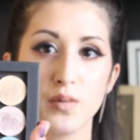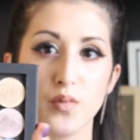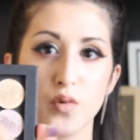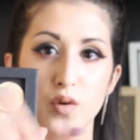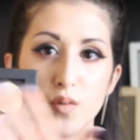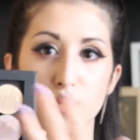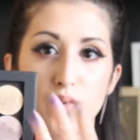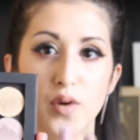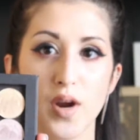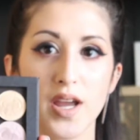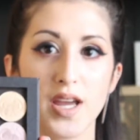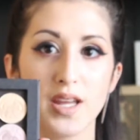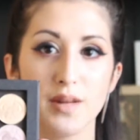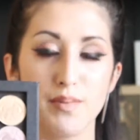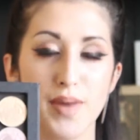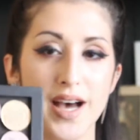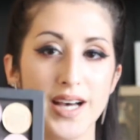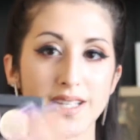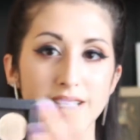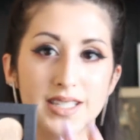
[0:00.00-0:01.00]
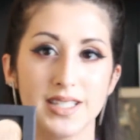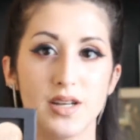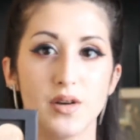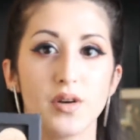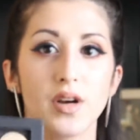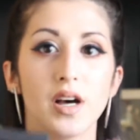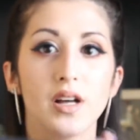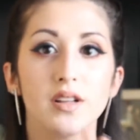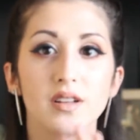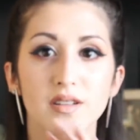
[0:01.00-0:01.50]
more bright pastel
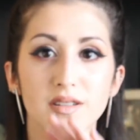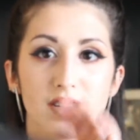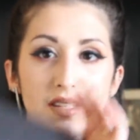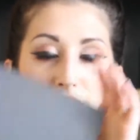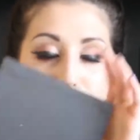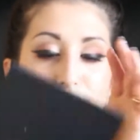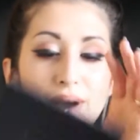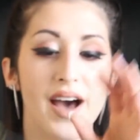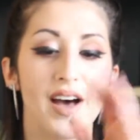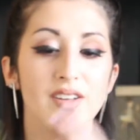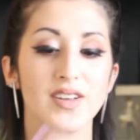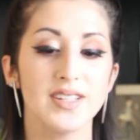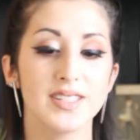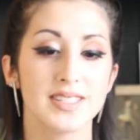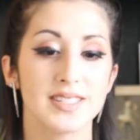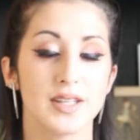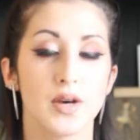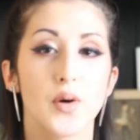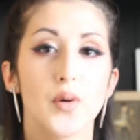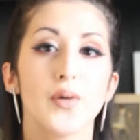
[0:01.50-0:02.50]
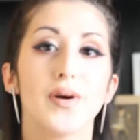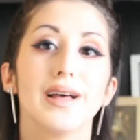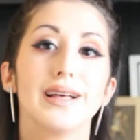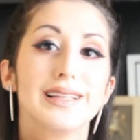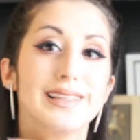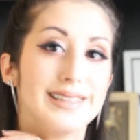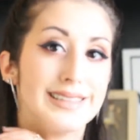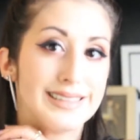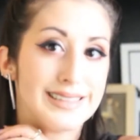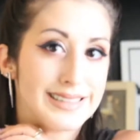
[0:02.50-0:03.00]
colors in the palette, so
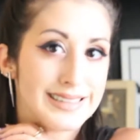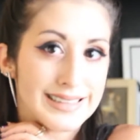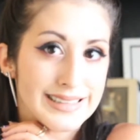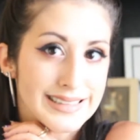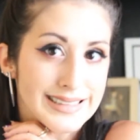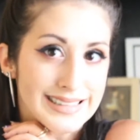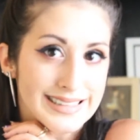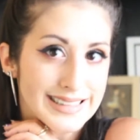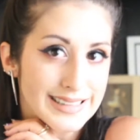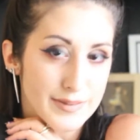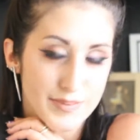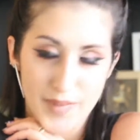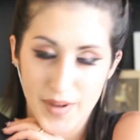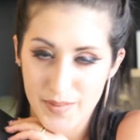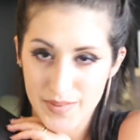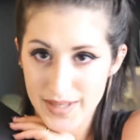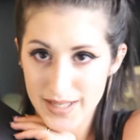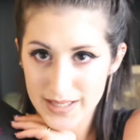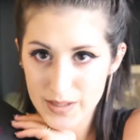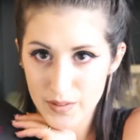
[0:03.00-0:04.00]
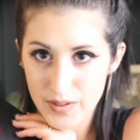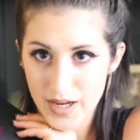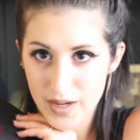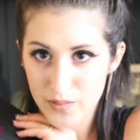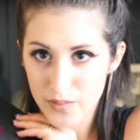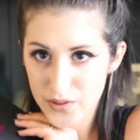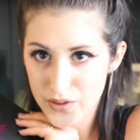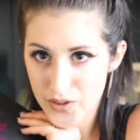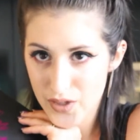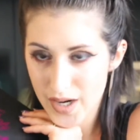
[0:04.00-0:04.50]
maybe that's what I
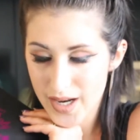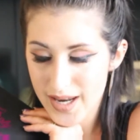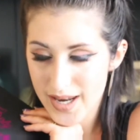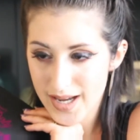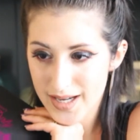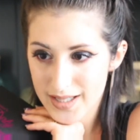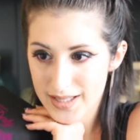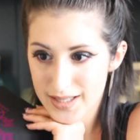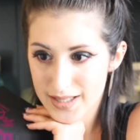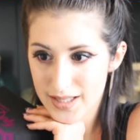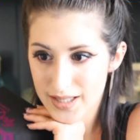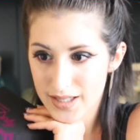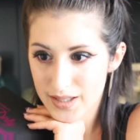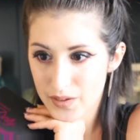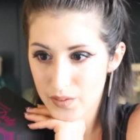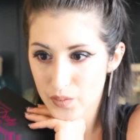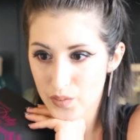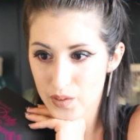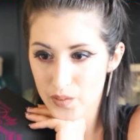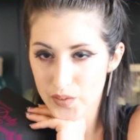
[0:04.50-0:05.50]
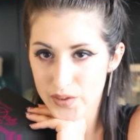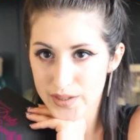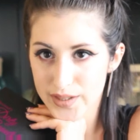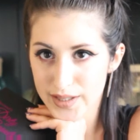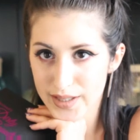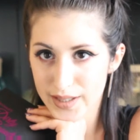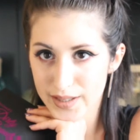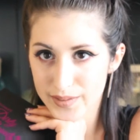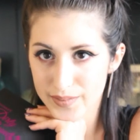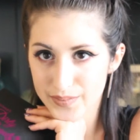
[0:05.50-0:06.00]
will try next. We will
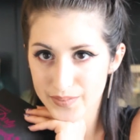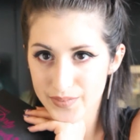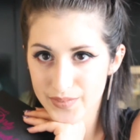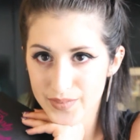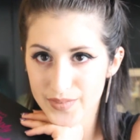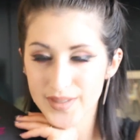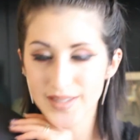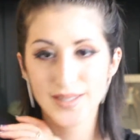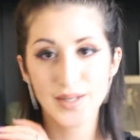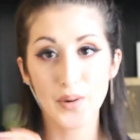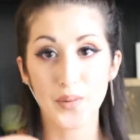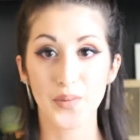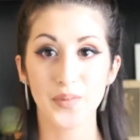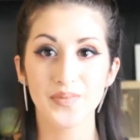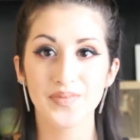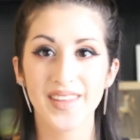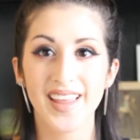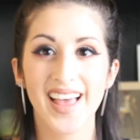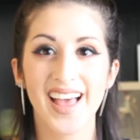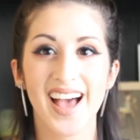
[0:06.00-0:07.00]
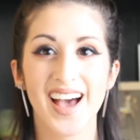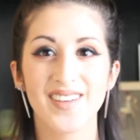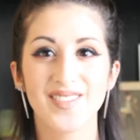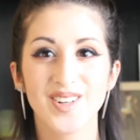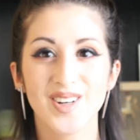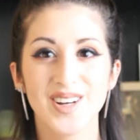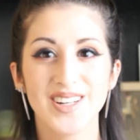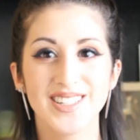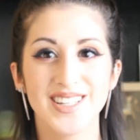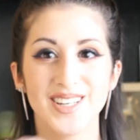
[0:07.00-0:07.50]
see. So, have a
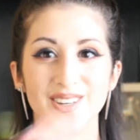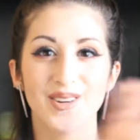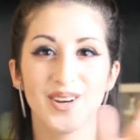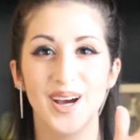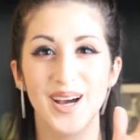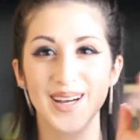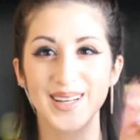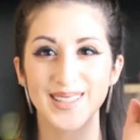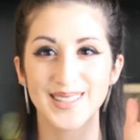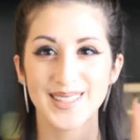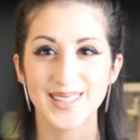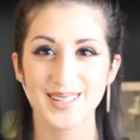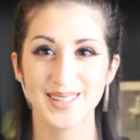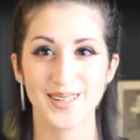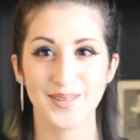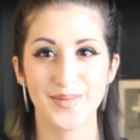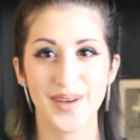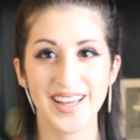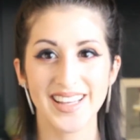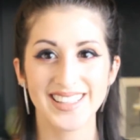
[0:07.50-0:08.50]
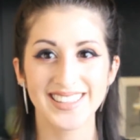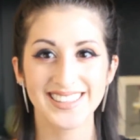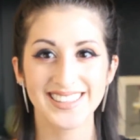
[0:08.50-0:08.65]
great day, you guys. Goodbye.